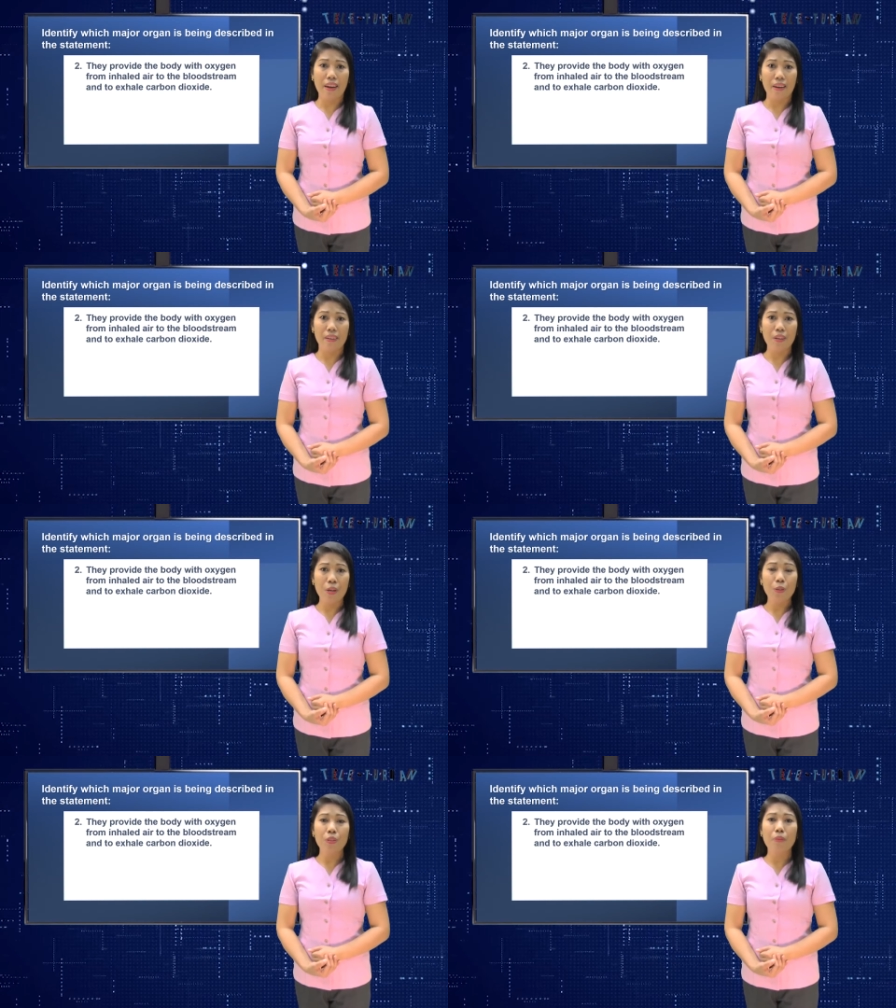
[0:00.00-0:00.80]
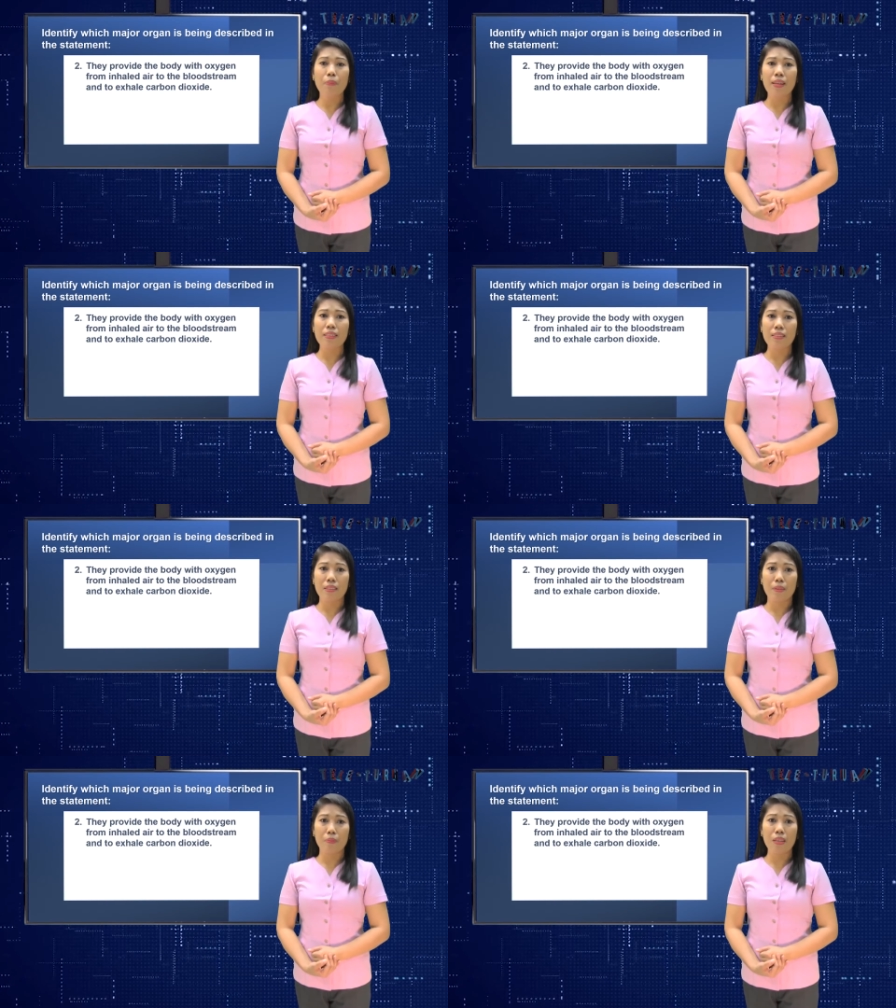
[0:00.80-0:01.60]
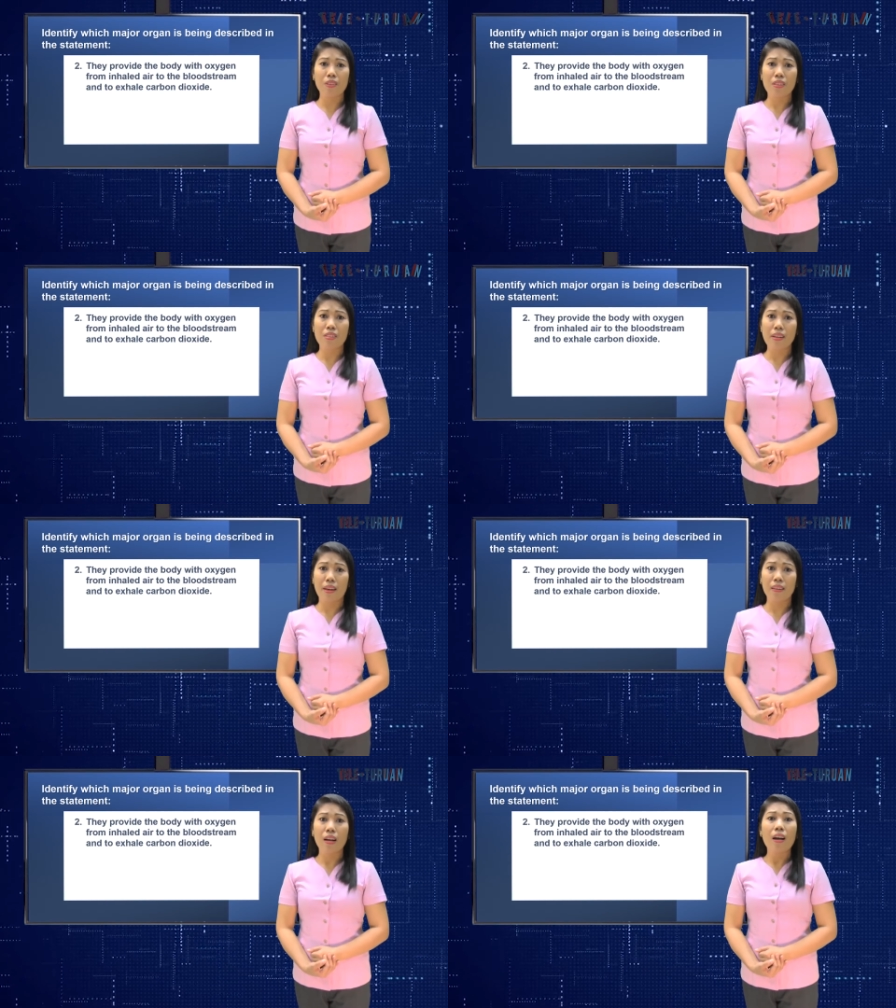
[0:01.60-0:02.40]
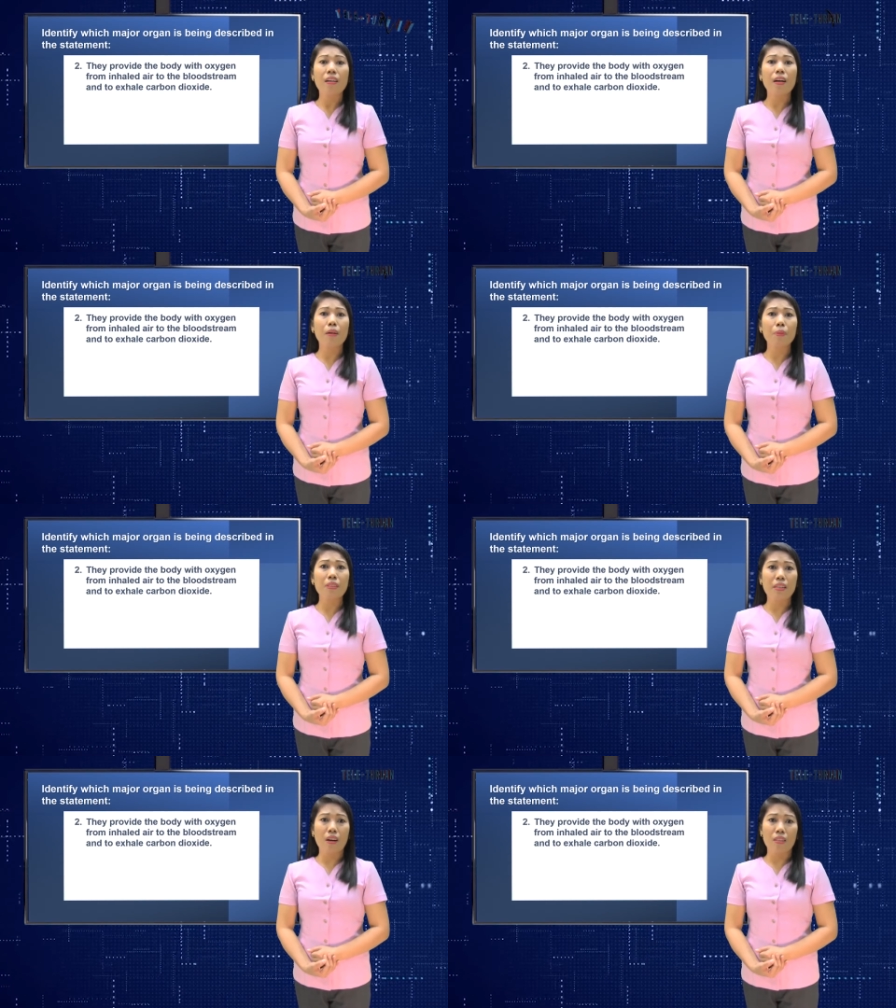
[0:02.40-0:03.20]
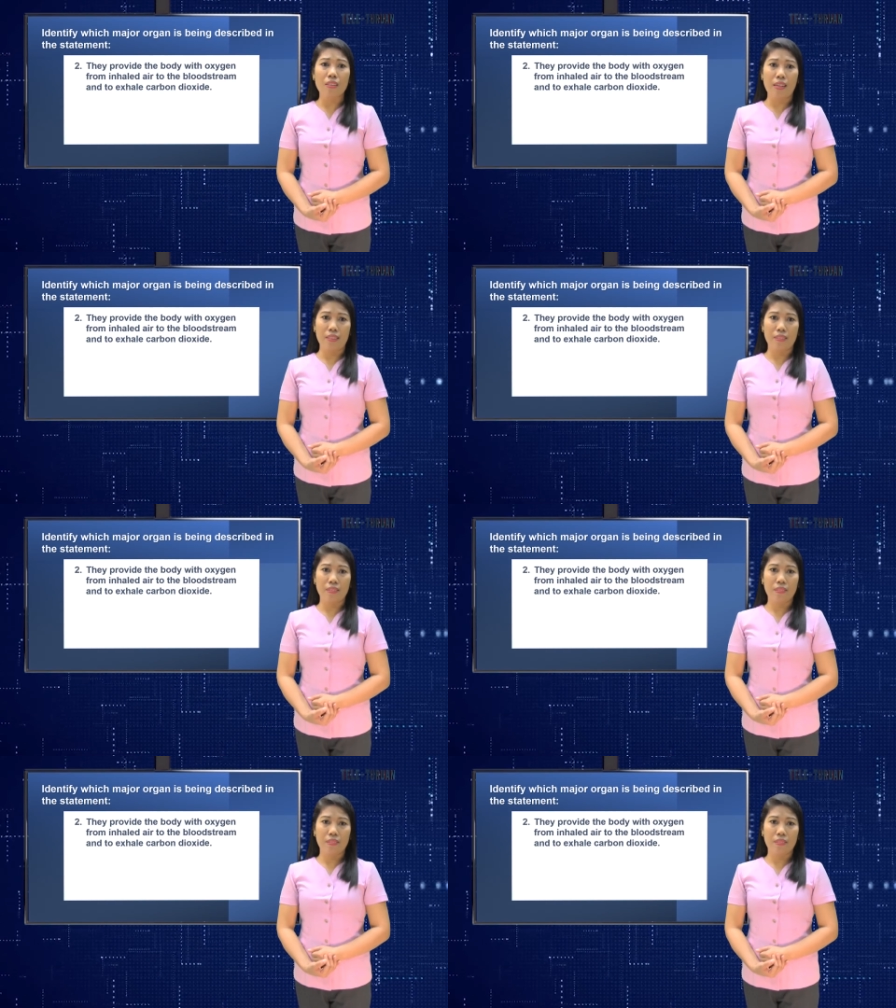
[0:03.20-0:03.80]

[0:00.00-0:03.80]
air to the bloodstream and to exhale carbon dioxide.